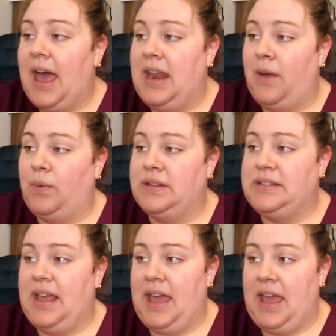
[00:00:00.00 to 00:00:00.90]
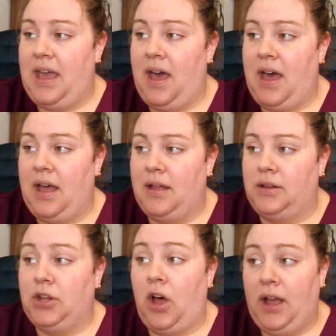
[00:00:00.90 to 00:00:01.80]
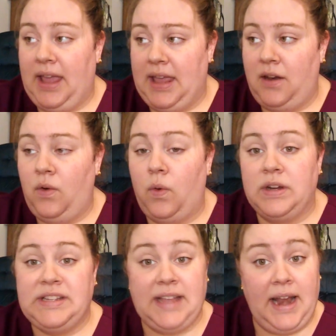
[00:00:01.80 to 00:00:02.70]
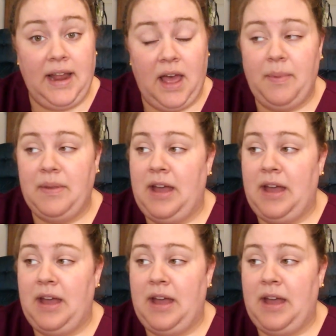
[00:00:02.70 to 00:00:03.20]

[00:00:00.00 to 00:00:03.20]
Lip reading: and it will say log in or sign up.